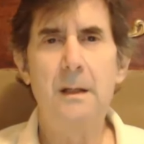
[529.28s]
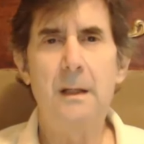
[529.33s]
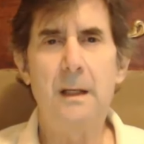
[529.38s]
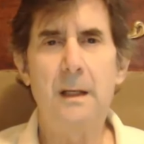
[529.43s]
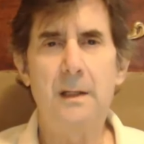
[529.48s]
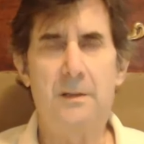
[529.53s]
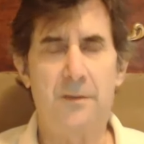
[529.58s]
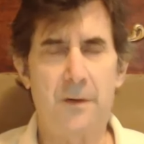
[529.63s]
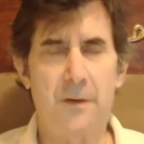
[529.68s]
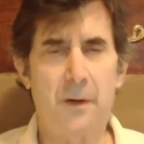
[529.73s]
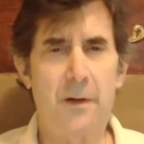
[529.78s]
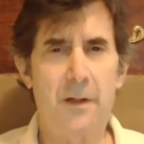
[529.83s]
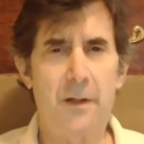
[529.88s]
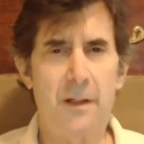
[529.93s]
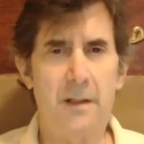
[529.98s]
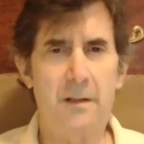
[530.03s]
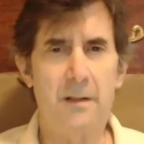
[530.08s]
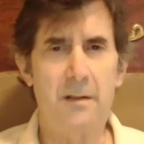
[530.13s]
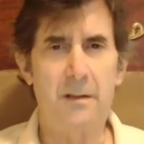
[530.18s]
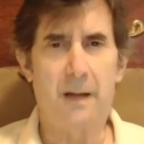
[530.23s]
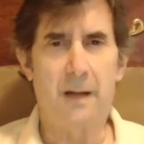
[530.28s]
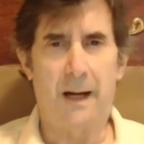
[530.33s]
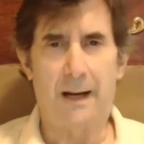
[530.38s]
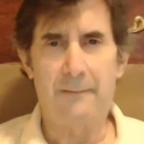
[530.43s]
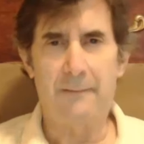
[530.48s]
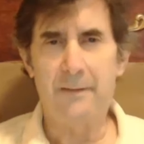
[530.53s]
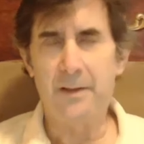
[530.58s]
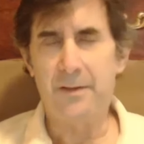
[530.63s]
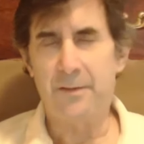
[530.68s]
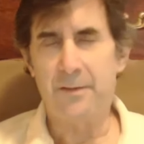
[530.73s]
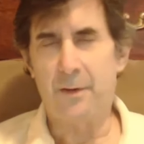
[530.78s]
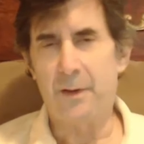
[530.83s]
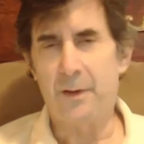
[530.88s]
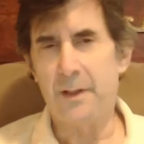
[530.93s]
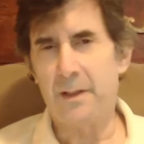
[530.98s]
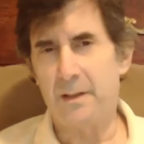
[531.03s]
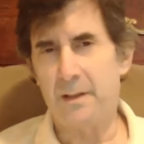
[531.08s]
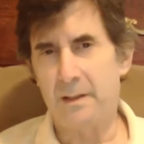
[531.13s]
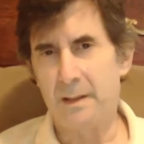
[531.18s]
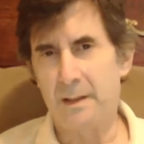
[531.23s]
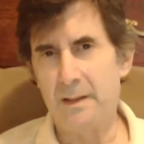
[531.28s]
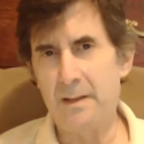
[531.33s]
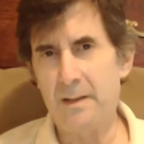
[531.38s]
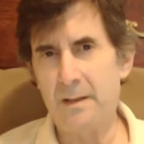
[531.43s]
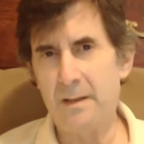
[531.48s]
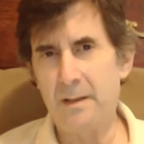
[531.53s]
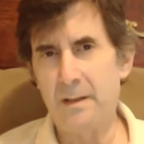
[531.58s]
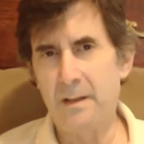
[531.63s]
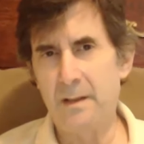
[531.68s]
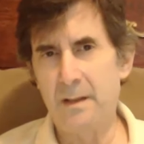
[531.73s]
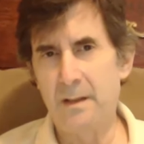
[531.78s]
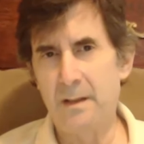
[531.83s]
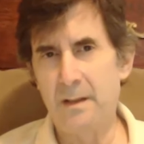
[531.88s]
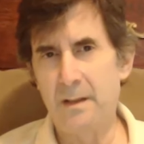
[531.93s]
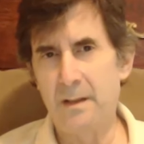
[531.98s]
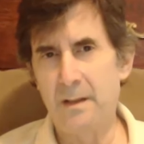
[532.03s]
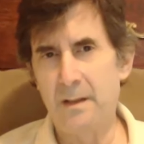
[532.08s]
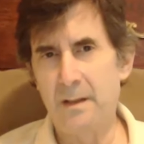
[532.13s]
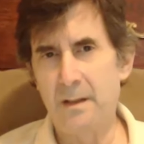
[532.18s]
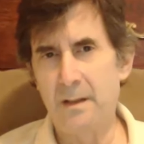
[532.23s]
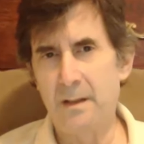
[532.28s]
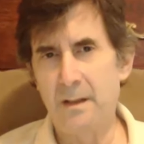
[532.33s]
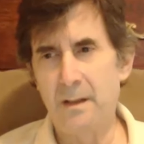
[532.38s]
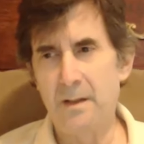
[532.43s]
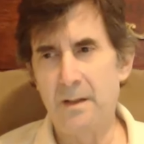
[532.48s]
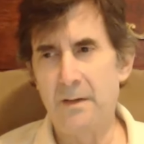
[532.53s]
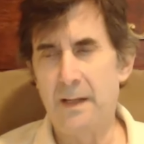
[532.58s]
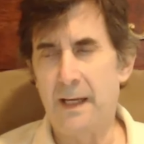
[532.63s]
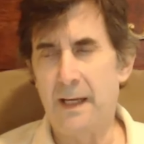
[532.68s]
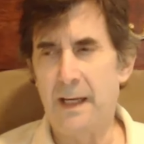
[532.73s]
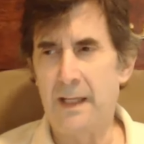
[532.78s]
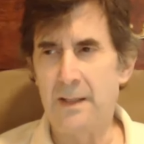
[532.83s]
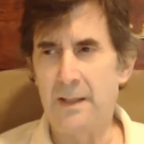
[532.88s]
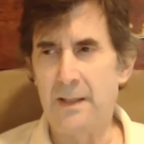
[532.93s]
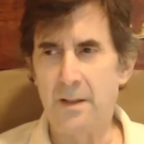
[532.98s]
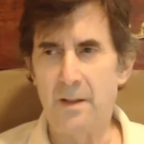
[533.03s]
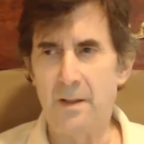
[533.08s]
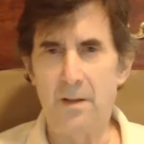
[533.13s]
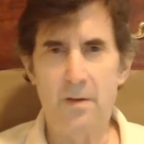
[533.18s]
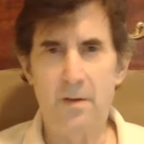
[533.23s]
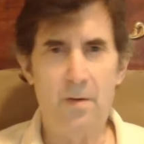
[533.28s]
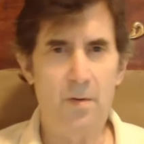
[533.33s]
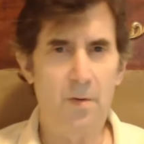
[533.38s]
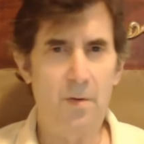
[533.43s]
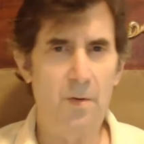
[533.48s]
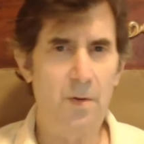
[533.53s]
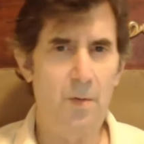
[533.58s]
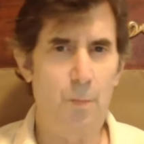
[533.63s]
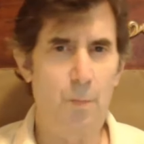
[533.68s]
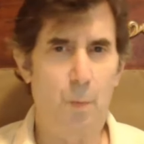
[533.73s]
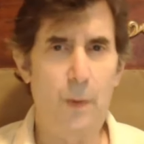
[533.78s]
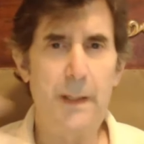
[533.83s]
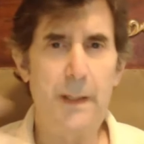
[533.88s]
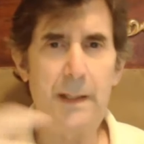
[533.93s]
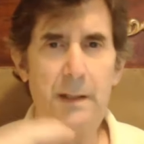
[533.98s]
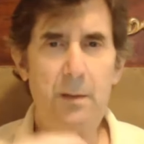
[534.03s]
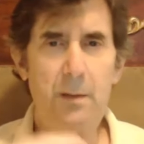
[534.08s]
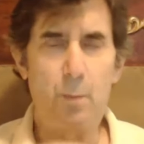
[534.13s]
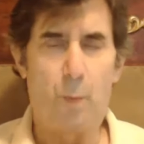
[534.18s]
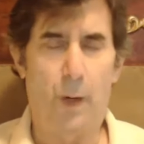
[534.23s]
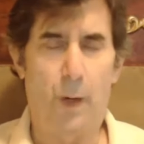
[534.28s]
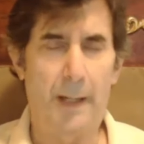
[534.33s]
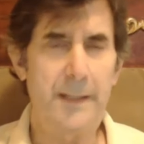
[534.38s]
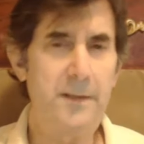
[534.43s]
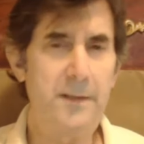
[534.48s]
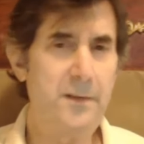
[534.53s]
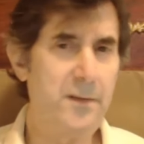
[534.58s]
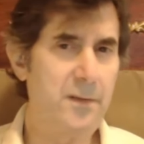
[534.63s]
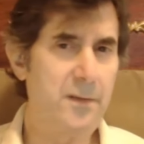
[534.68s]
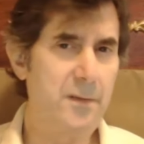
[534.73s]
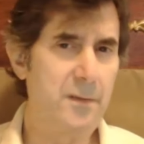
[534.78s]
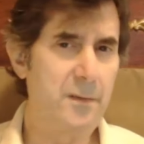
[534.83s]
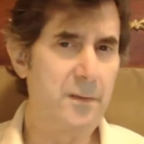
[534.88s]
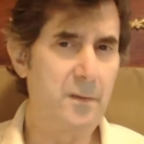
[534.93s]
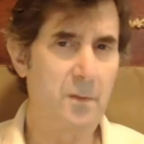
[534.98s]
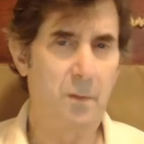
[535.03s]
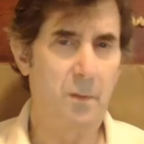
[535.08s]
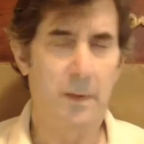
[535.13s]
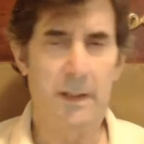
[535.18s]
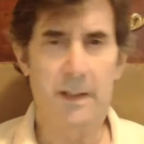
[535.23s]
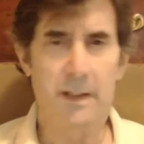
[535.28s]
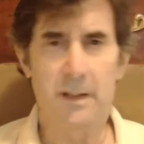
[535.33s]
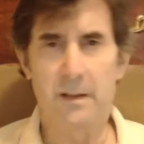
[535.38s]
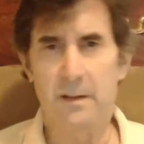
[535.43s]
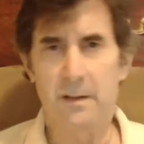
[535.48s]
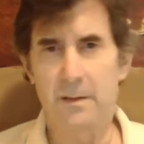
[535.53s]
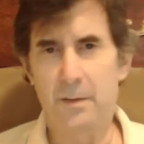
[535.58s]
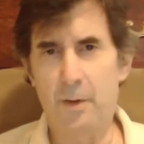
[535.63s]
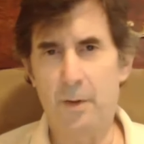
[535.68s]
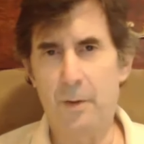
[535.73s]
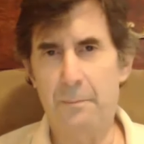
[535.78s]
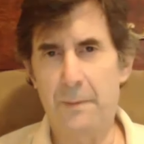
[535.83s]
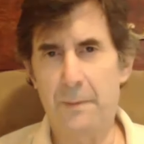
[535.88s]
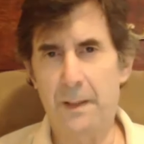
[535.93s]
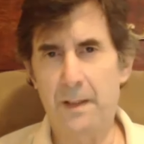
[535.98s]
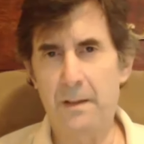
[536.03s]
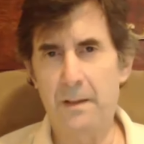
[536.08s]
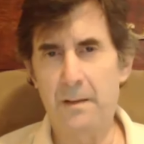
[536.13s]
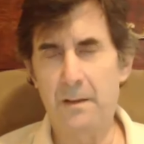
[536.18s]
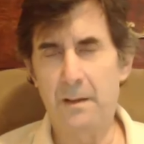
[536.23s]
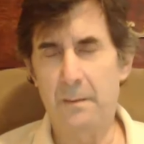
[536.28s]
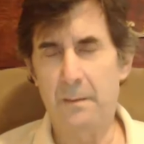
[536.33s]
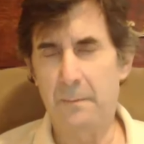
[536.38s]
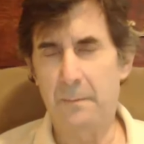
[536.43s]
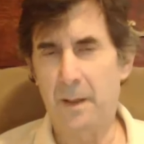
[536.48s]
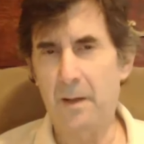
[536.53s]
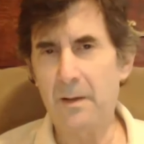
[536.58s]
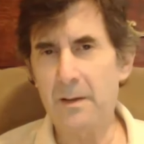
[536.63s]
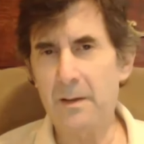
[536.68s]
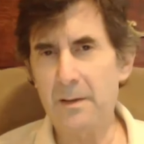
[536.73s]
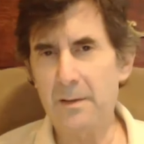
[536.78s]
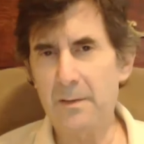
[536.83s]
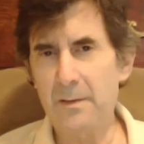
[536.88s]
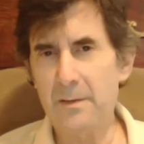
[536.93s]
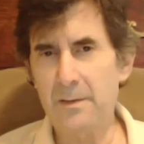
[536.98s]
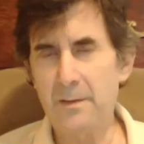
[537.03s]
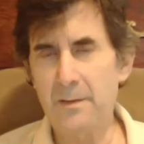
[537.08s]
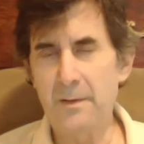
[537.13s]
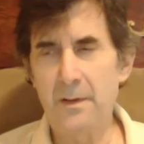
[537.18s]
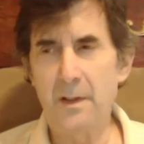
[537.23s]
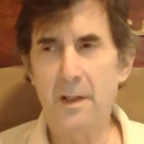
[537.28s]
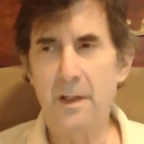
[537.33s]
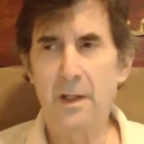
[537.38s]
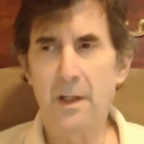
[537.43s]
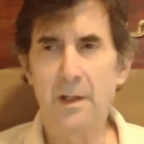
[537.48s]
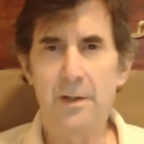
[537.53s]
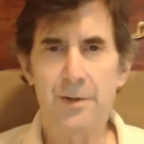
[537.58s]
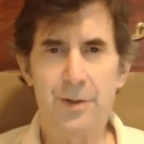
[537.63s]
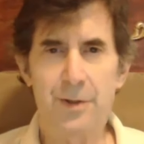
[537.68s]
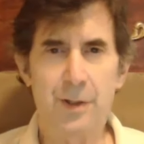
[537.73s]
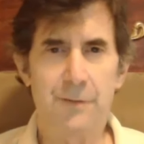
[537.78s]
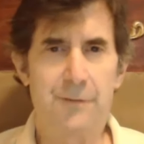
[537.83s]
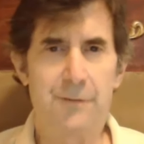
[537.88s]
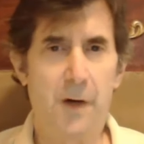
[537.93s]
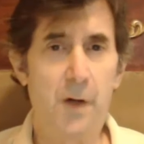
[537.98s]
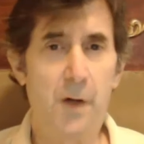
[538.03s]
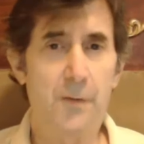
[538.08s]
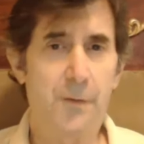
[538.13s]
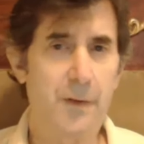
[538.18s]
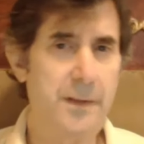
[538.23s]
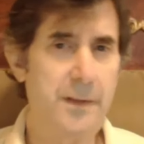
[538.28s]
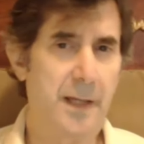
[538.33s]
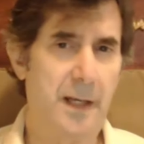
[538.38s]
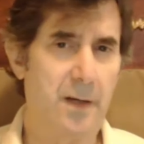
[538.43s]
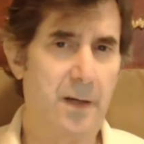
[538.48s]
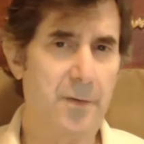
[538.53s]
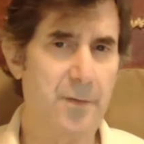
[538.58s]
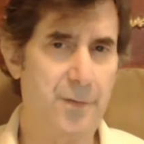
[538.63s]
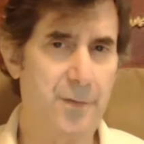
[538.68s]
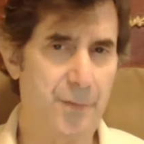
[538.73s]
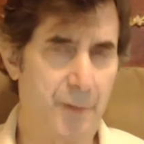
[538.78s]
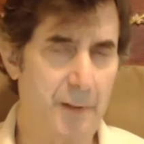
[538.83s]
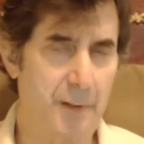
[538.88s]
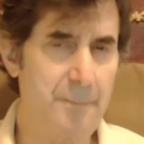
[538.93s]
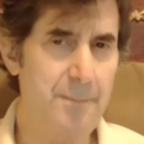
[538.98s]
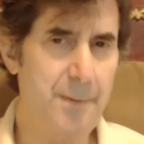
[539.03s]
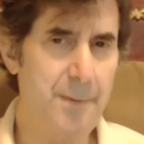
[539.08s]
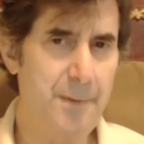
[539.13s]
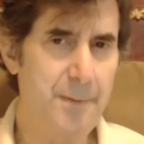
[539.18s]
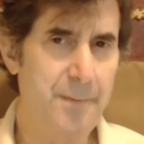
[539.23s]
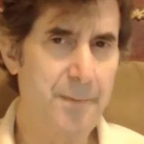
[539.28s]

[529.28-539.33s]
it's very obvious, very clear that we whites, we European Americans, should vote for Donald Trump,